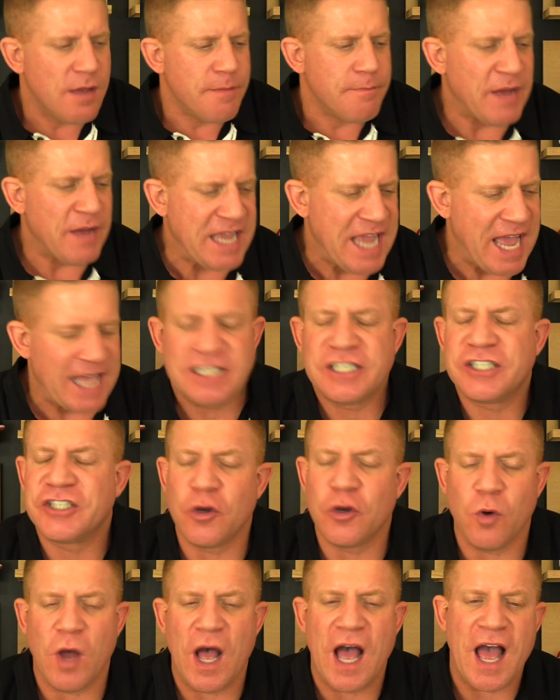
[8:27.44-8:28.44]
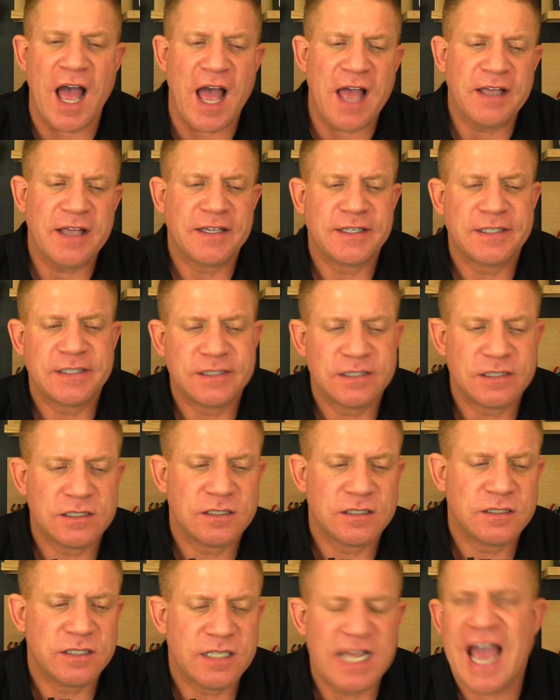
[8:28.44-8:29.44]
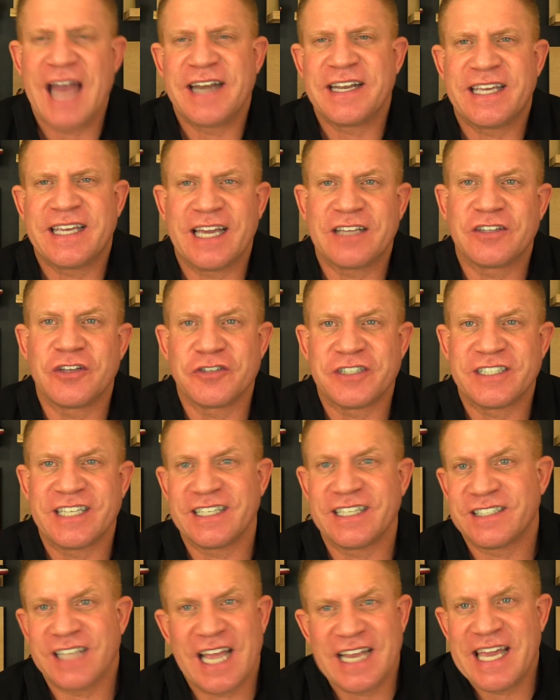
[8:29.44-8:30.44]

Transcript: But yeah, so... Yeah, I had to kick those things.